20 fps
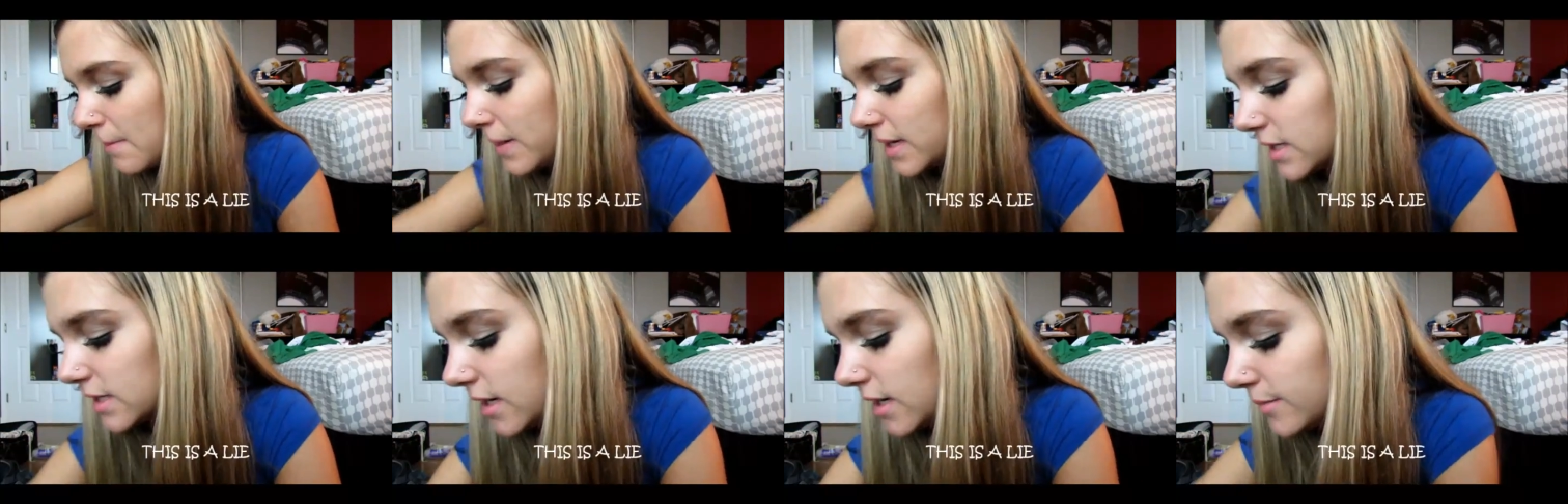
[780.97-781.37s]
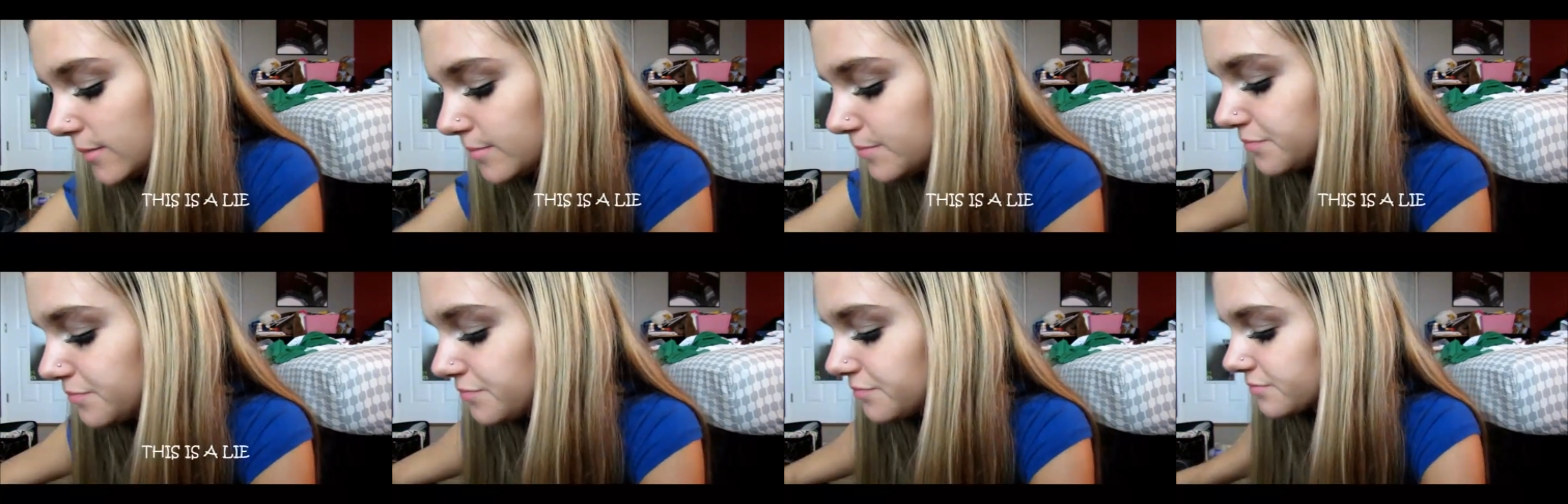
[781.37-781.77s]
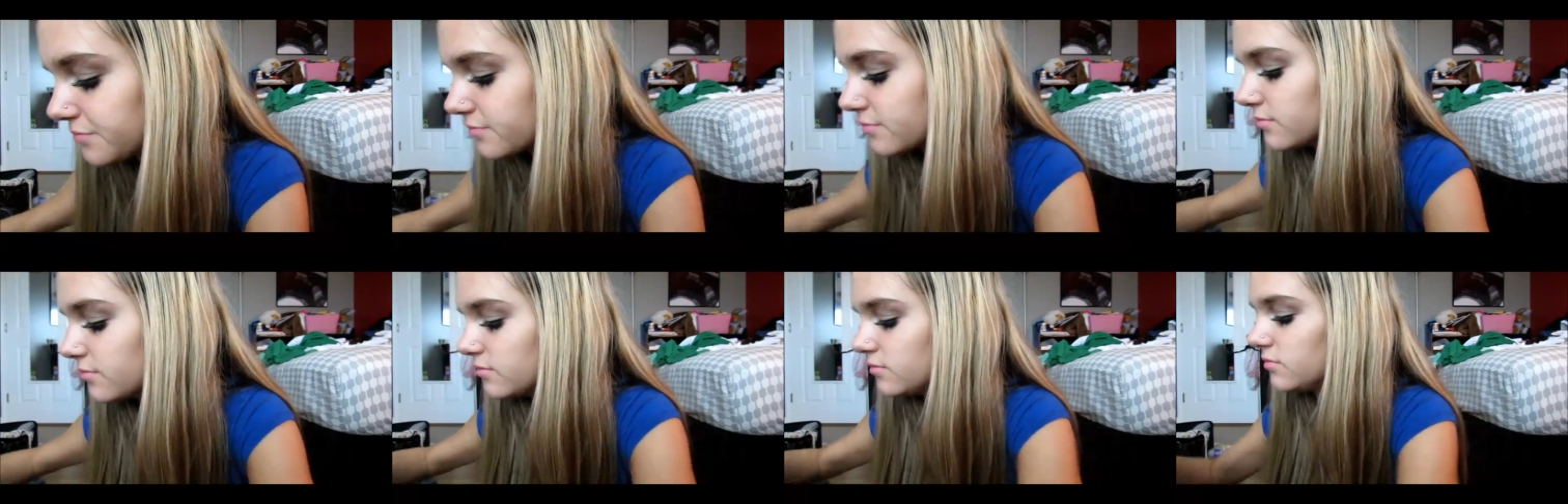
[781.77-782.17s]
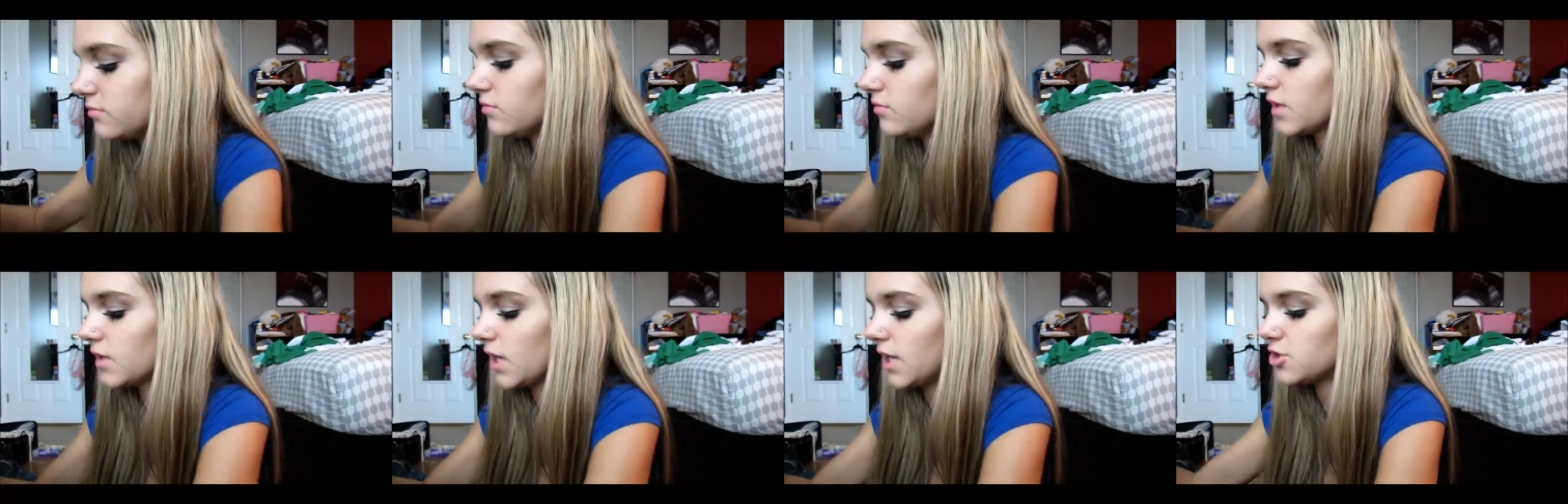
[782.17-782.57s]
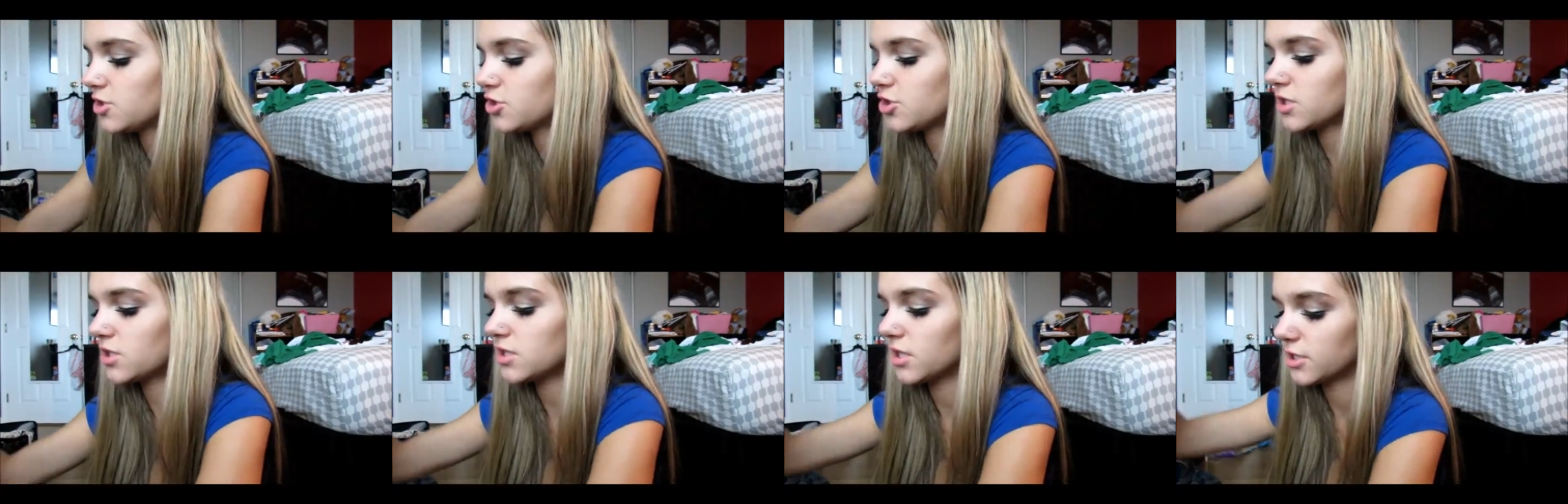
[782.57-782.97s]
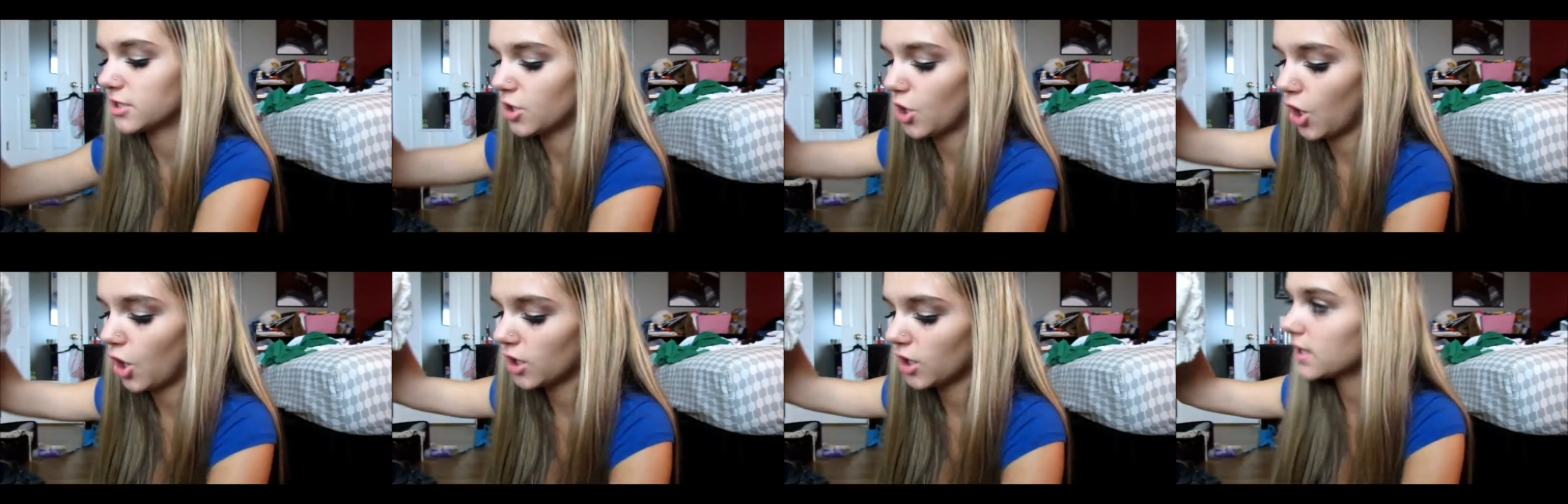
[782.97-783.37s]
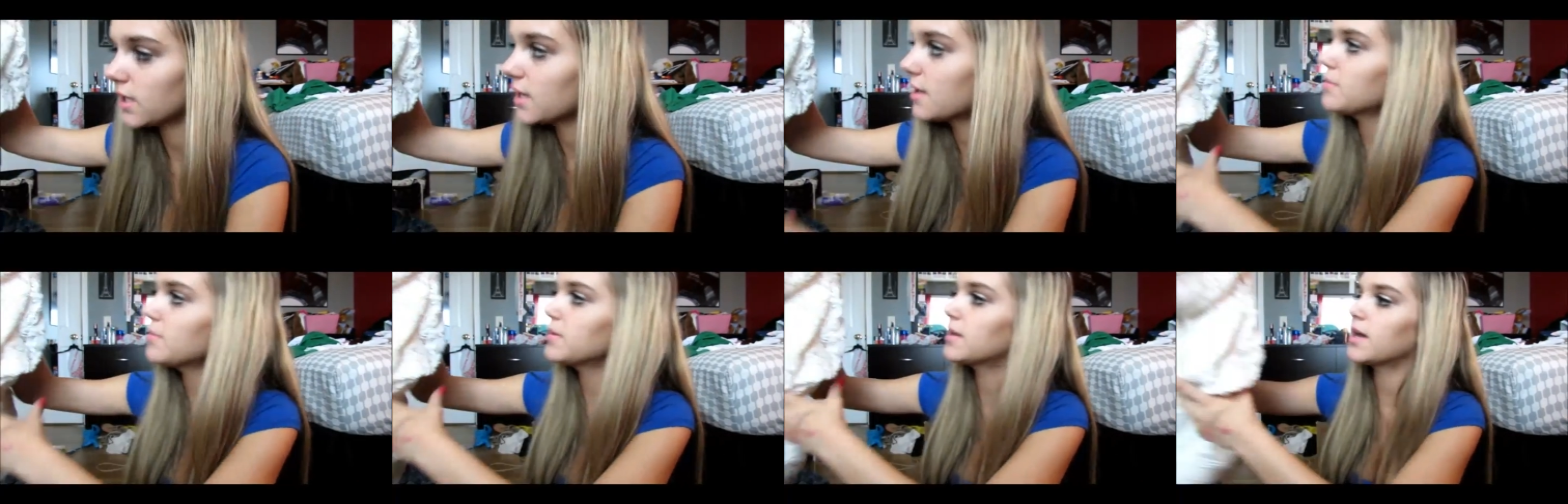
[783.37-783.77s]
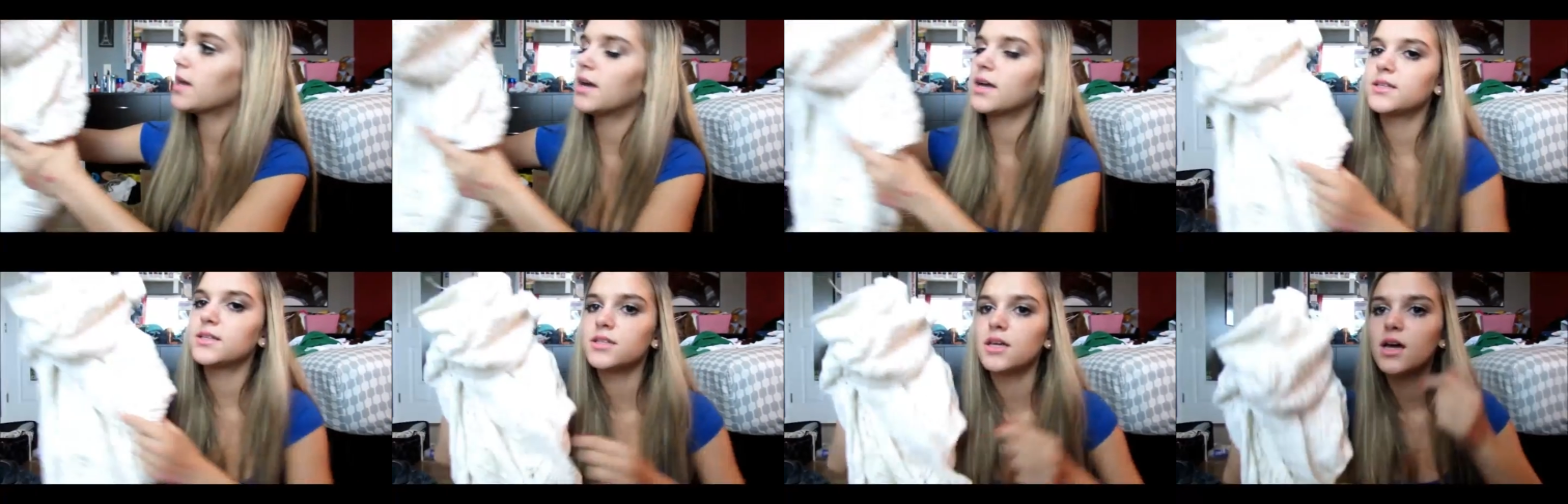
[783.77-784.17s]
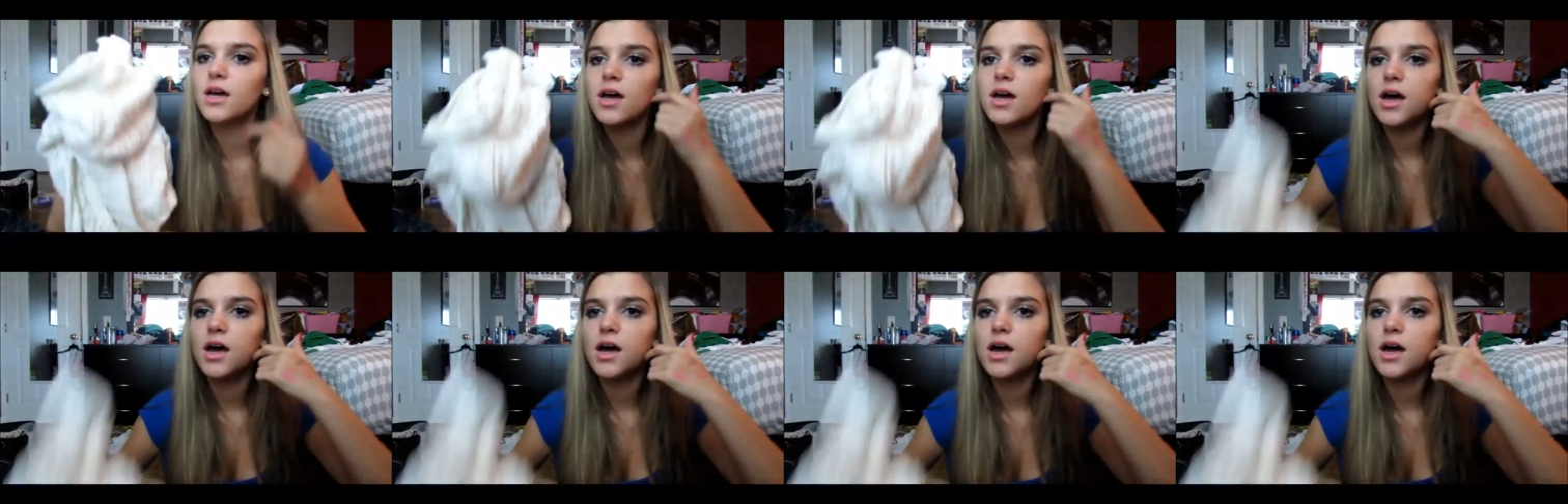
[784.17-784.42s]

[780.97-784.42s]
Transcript: But, um, it's just this cardigan because